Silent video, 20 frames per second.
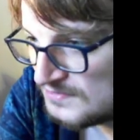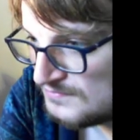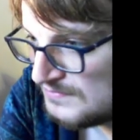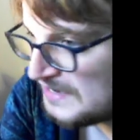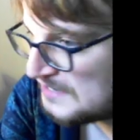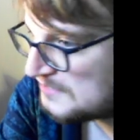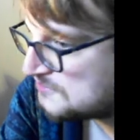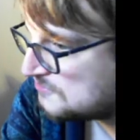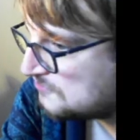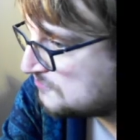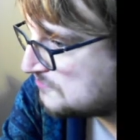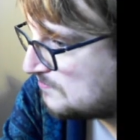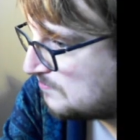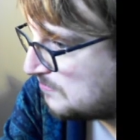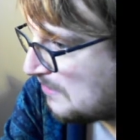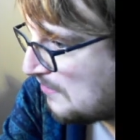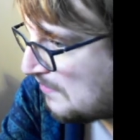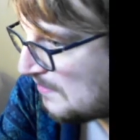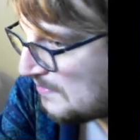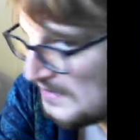Managed not to
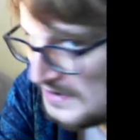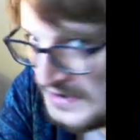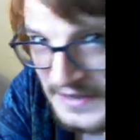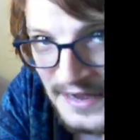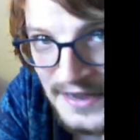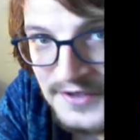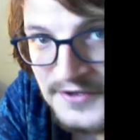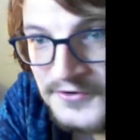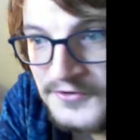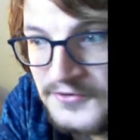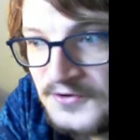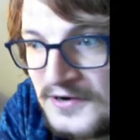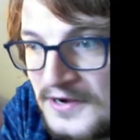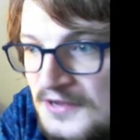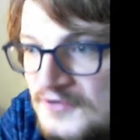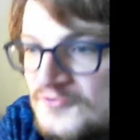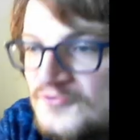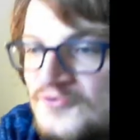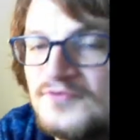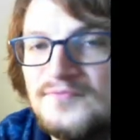blow up any Acorn
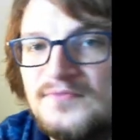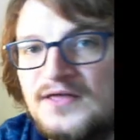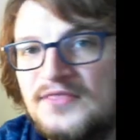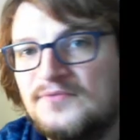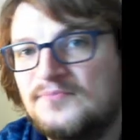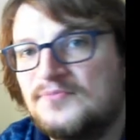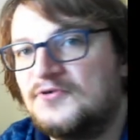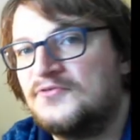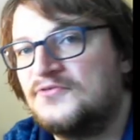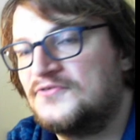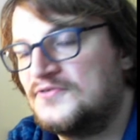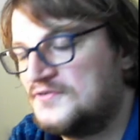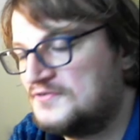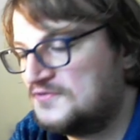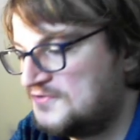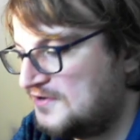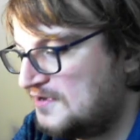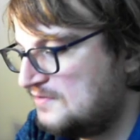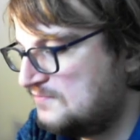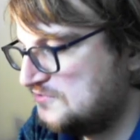Electron motherboards this
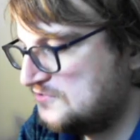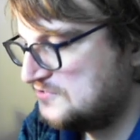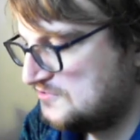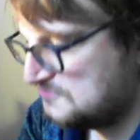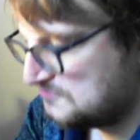time, which is